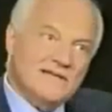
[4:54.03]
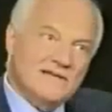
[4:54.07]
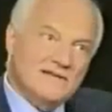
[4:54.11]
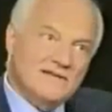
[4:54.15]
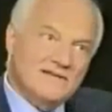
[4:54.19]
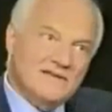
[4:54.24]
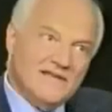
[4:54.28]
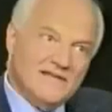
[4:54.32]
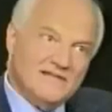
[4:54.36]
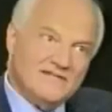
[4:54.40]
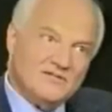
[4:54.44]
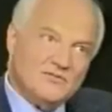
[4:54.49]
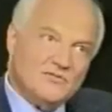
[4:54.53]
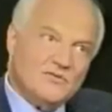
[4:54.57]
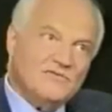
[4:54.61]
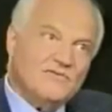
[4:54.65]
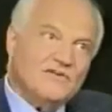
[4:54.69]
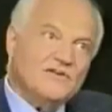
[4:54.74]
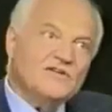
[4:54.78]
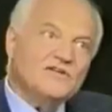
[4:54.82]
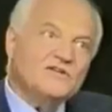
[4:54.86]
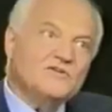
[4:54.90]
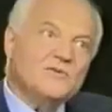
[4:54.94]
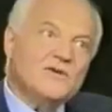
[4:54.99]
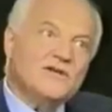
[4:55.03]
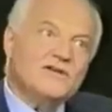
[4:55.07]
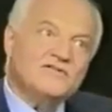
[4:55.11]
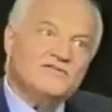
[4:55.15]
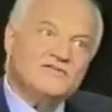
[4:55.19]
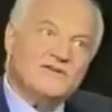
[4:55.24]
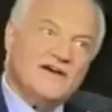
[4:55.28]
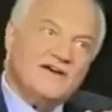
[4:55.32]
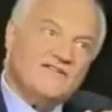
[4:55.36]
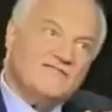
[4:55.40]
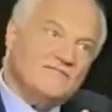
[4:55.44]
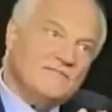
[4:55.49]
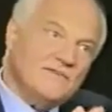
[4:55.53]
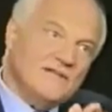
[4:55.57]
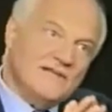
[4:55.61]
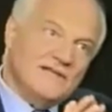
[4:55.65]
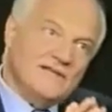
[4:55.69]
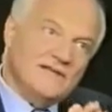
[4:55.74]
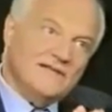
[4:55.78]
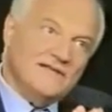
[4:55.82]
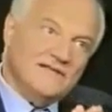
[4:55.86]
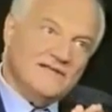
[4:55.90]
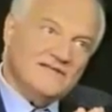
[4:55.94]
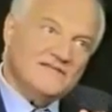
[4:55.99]
million. That's equivalent to 25
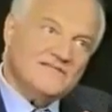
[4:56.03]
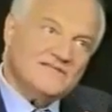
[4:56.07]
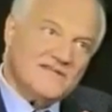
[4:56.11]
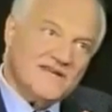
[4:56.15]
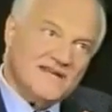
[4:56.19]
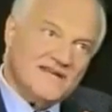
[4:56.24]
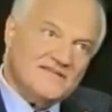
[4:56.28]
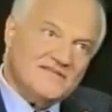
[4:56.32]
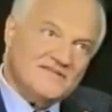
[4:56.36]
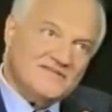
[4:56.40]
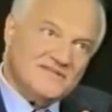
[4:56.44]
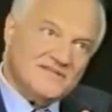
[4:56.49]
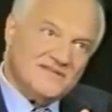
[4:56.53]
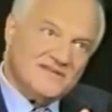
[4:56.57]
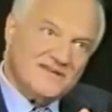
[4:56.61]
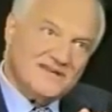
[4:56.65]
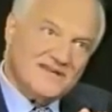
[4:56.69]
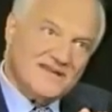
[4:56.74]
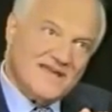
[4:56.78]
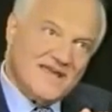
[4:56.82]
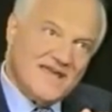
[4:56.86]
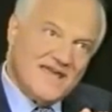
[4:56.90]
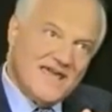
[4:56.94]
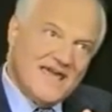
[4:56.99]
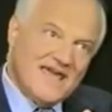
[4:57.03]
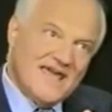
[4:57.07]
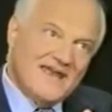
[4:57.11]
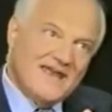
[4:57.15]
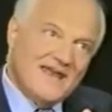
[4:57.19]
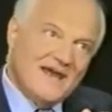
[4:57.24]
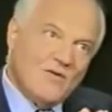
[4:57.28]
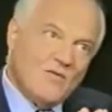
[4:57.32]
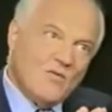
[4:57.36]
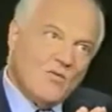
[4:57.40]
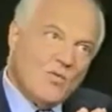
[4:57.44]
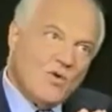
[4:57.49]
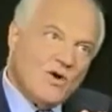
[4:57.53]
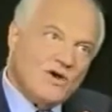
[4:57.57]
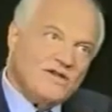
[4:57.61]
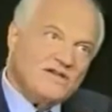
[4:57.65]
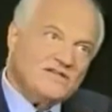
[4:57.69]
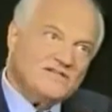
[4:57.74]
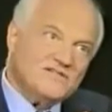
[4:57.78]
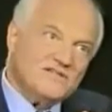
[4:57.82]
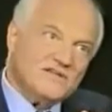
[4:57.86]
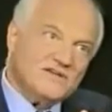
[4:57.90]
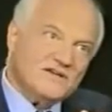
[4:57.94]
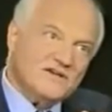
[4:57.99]
million in the States. Now,
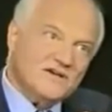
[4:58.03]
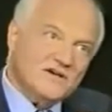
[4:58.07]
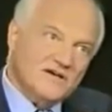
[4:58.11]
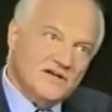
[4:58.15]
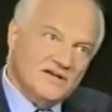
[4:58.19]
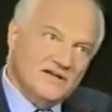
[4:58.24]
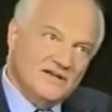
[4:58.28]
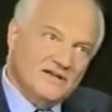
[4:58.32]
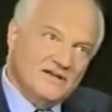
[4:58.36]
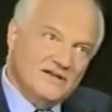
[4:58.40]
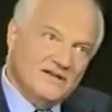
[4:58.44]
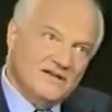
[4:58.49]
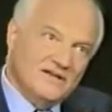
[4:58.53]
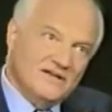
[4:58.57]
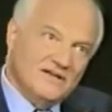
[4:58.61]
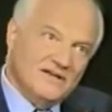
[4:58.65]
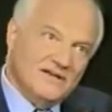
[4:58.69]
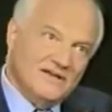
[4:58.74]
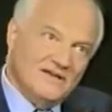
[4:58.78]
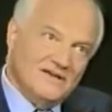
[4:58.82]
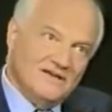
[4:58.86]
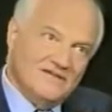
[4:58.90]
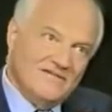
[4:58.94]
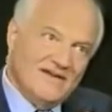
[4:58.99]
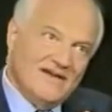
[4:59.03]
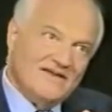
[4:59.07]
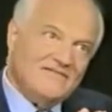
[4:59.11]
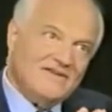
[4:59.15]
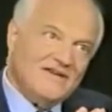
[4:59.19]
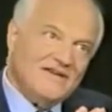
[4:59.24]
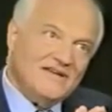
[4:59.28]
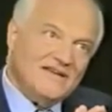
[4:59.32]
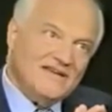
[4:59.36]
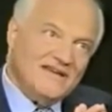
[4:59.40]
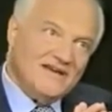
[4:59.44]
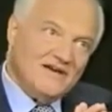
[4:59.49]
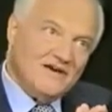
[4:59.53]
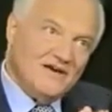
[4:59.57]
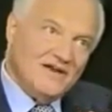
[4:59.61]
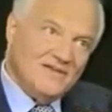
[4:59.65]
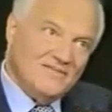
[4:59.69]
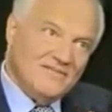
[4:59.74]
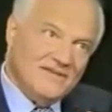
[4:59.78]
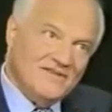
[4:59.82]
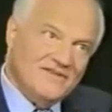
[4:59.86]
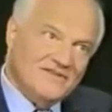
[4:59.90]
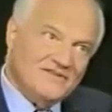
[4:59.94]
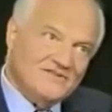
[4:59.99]
what is the good of having an
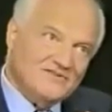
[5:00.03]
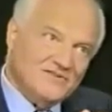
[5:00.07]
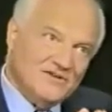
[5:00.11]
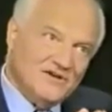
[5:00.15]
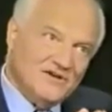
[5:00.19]
economy